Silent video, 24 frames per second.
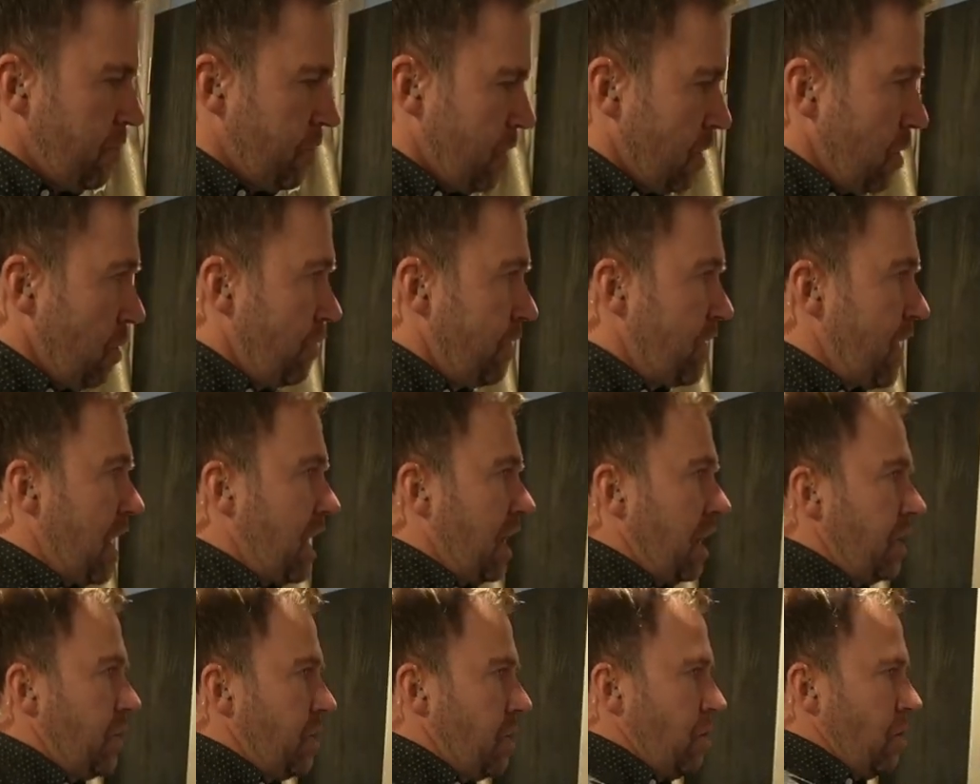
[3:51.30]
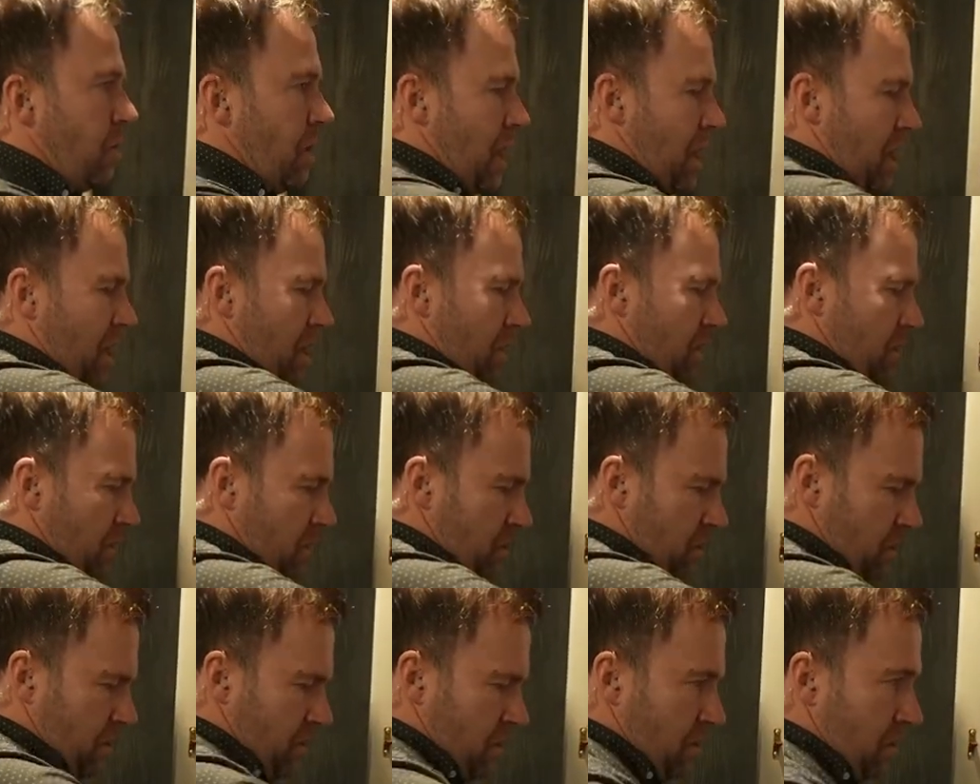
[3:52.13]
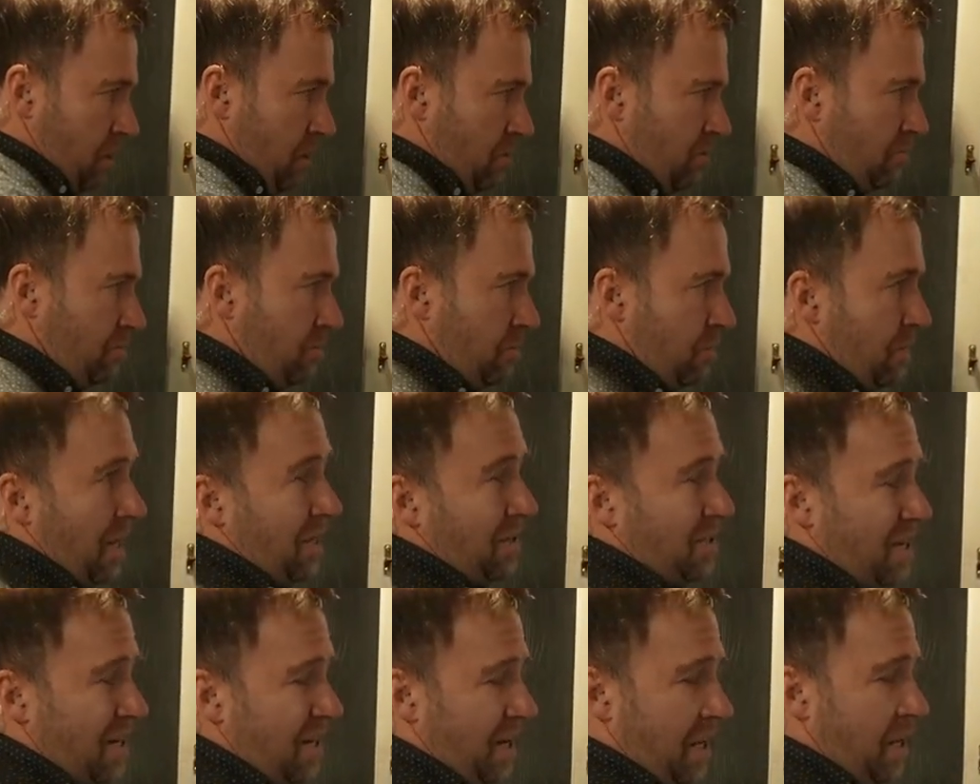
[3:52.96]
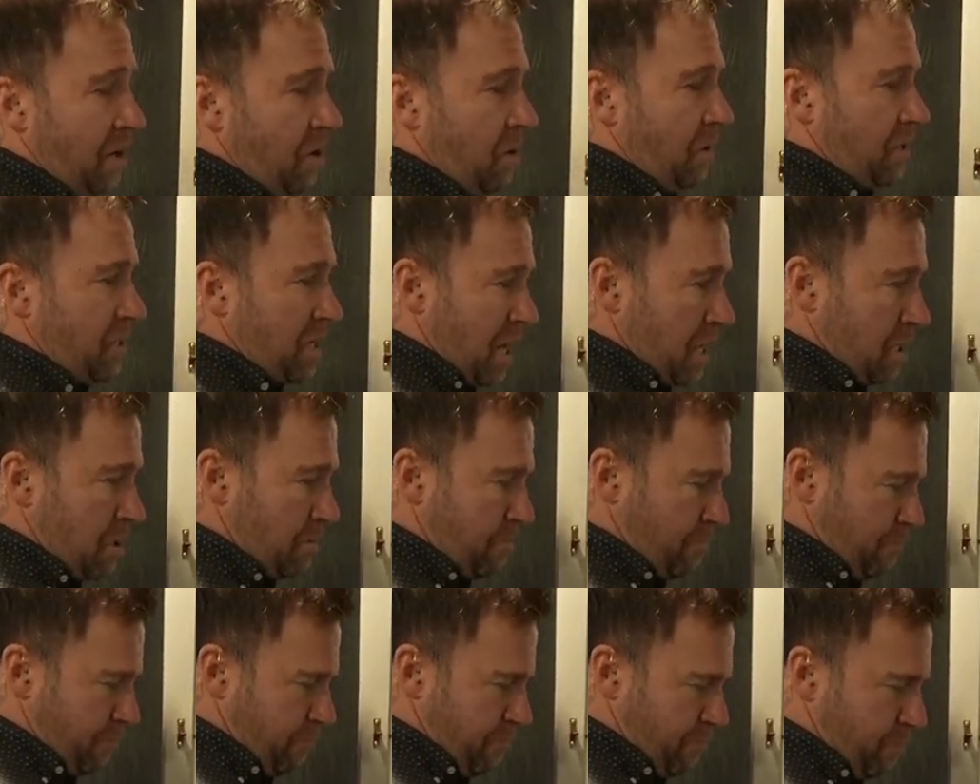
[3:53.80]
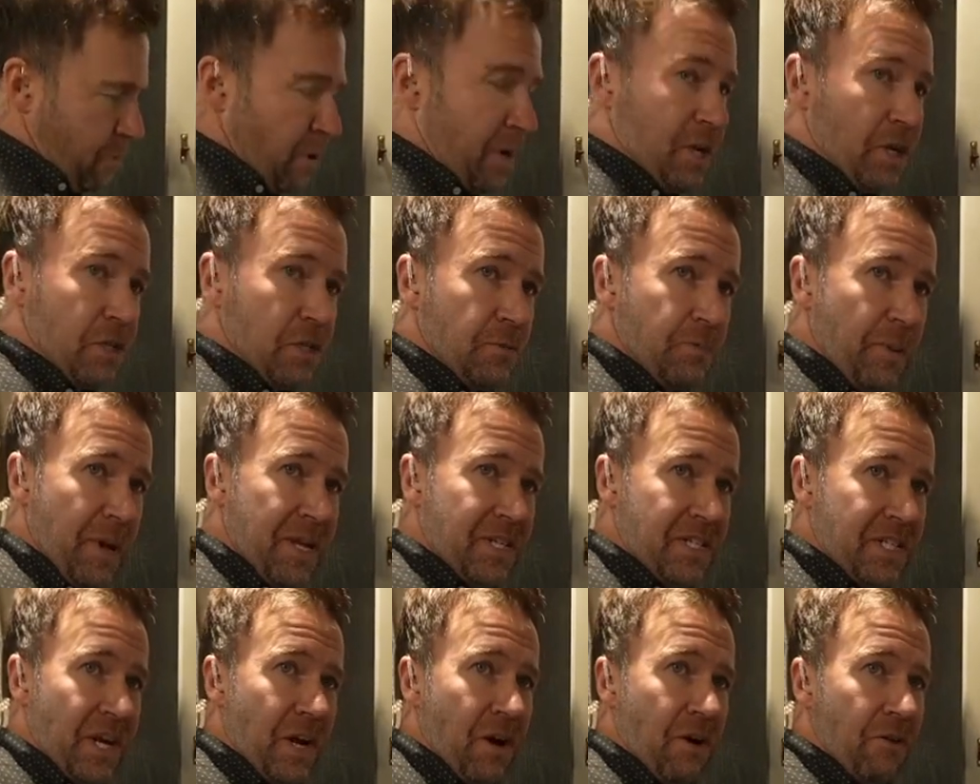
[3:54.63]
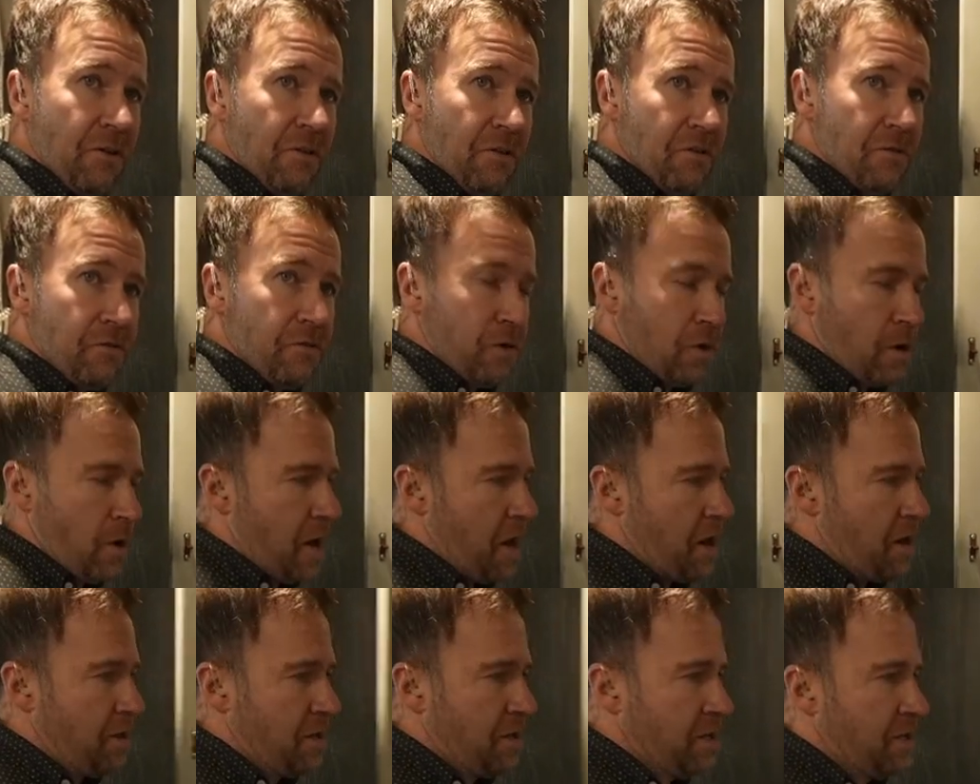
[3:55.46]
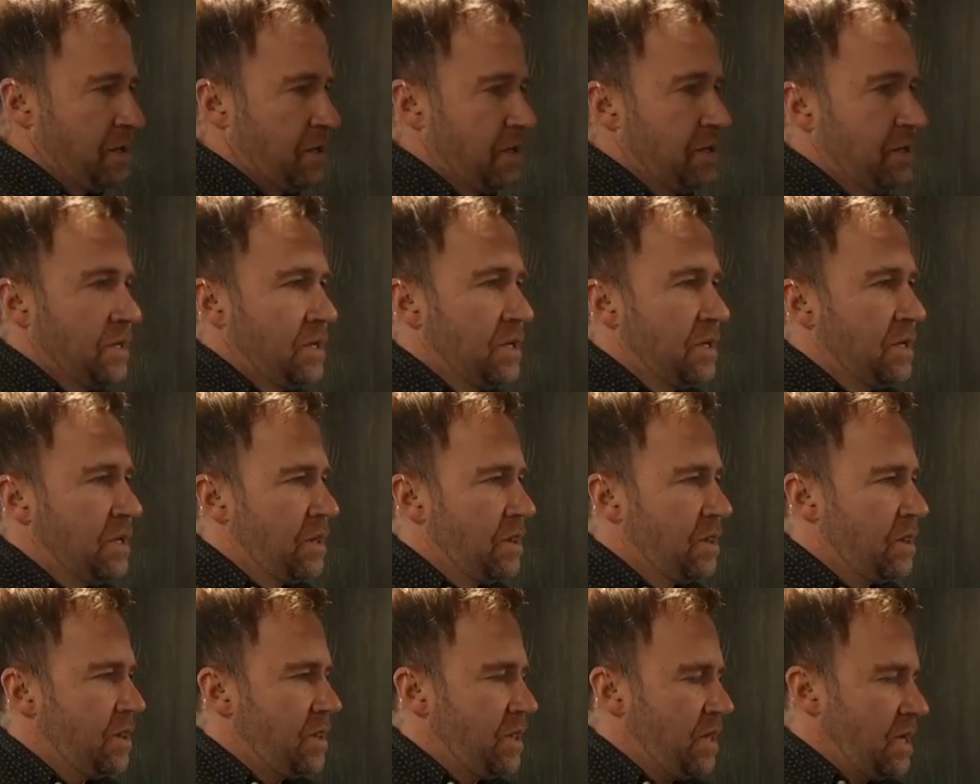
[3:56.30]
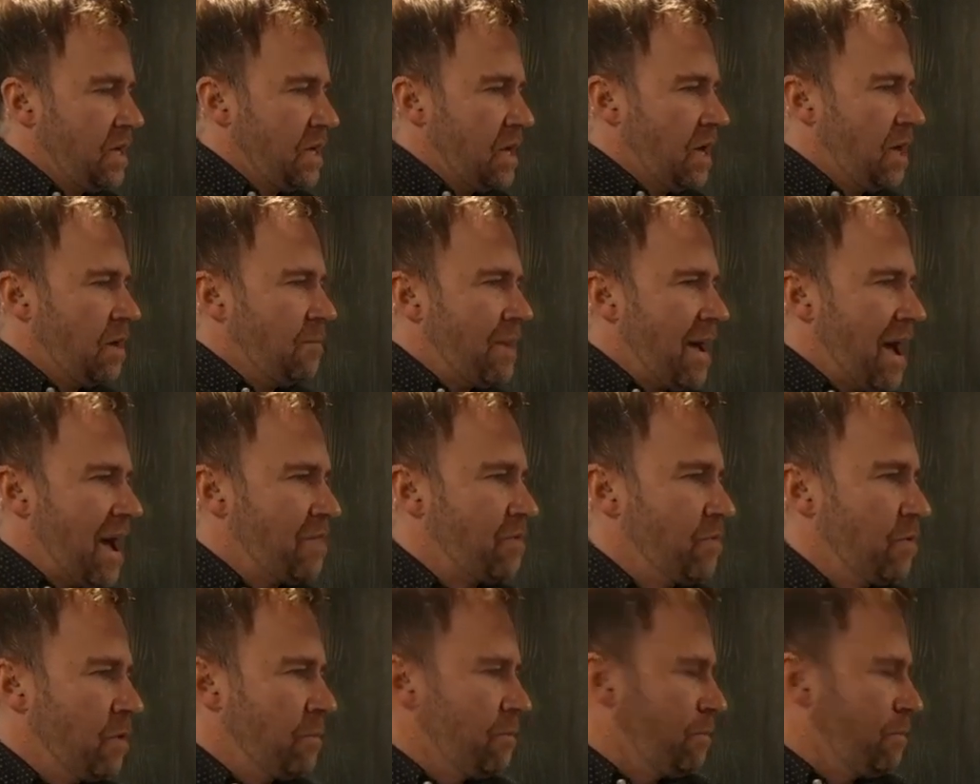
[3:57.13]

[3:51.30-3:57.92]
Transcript: We've got a little, I say little, it's actually pretty good space here for the bathroom.